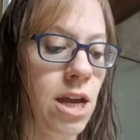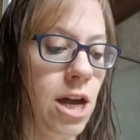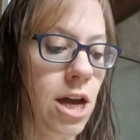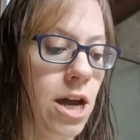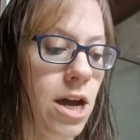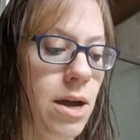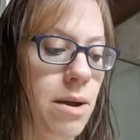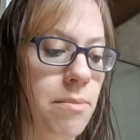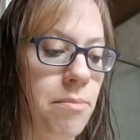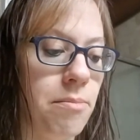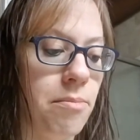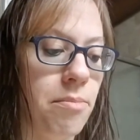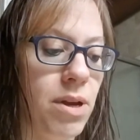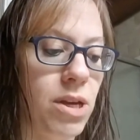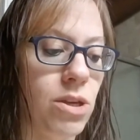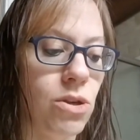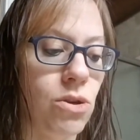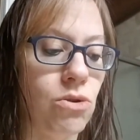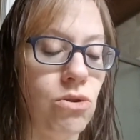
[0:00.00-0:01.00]

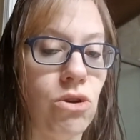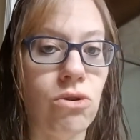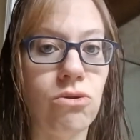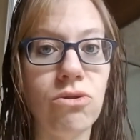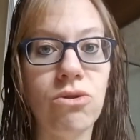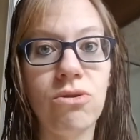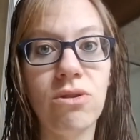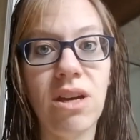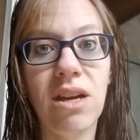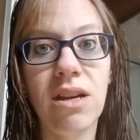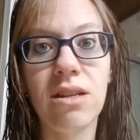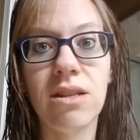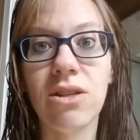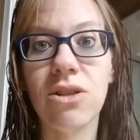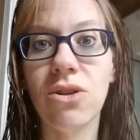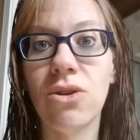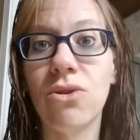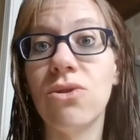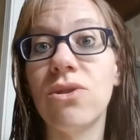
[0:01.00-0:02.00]
But you don't do that
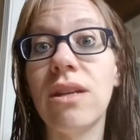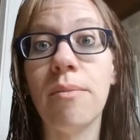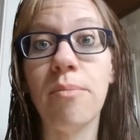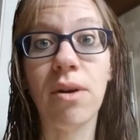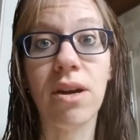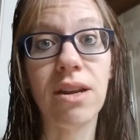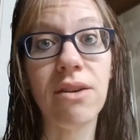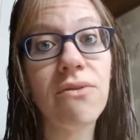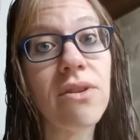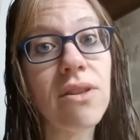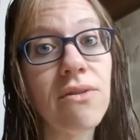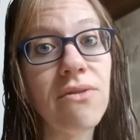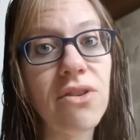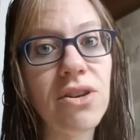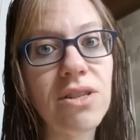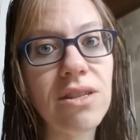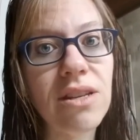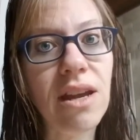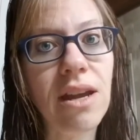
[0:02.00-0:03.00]
until you step on it for the
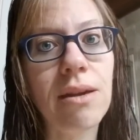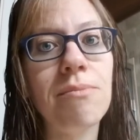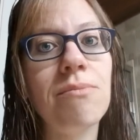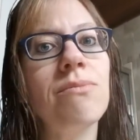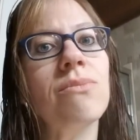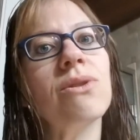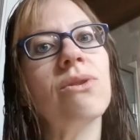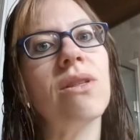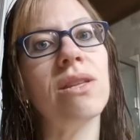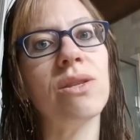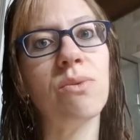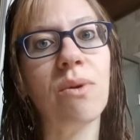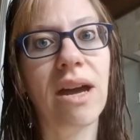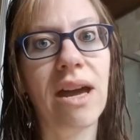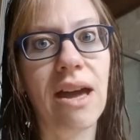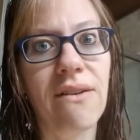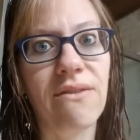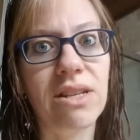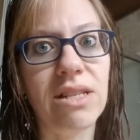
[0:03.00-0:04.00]
first time. So that's why
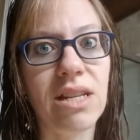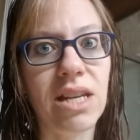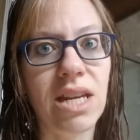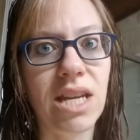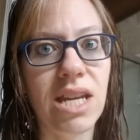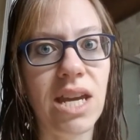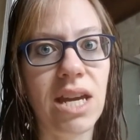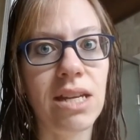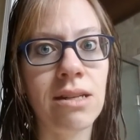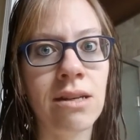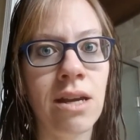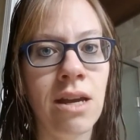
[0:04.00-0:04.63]
I haven't done it yet.